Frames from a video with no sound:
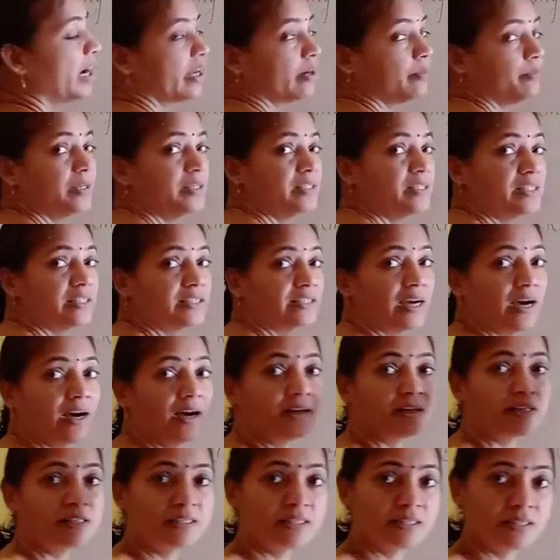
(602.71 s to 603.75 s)
carbon
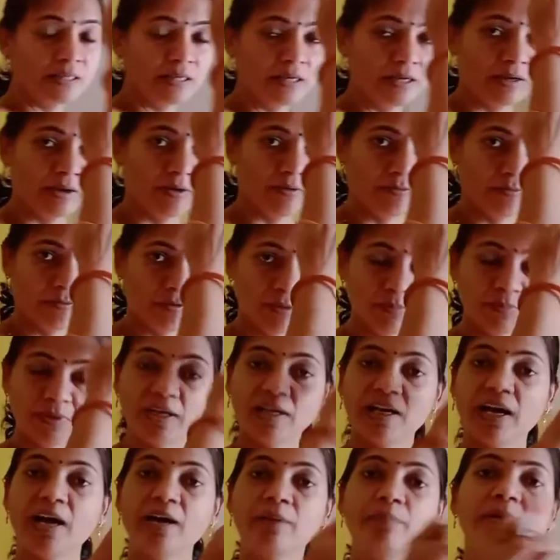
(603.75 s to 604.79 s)
starts from
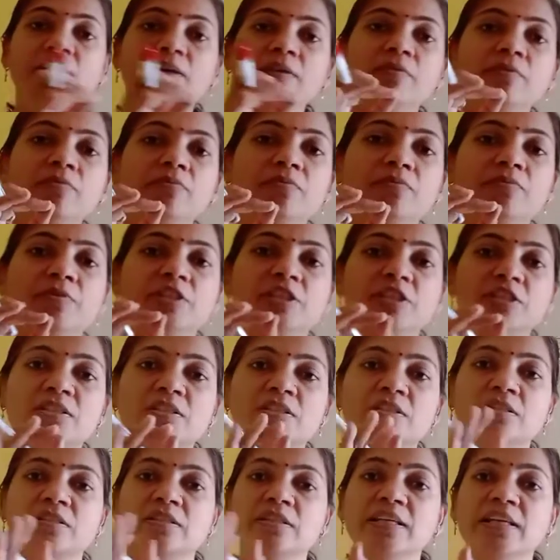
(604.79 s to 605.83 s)
the carbon which
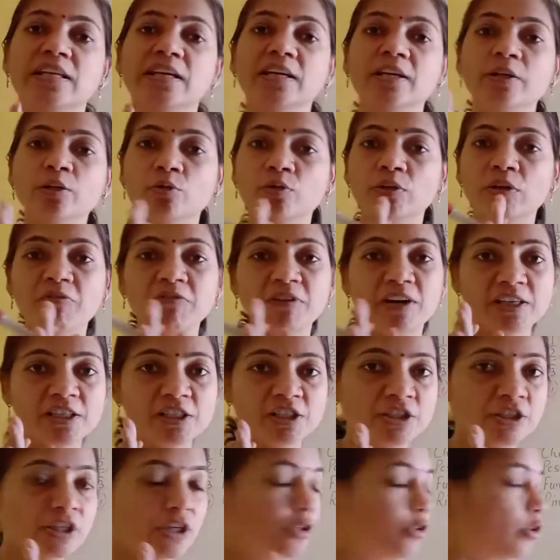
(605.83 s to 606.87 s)
is near to the
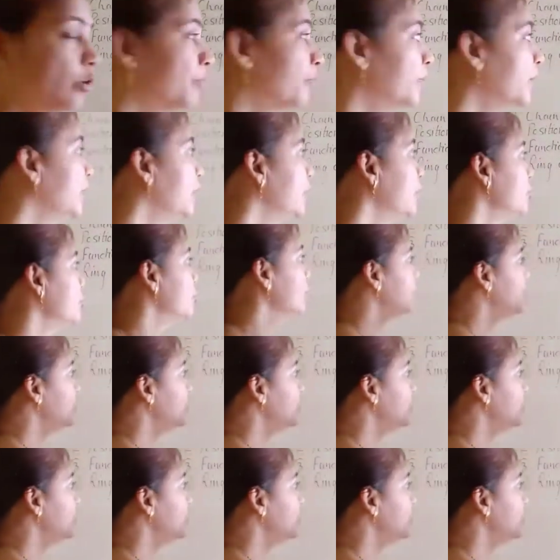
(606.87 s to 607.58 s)
functional group. So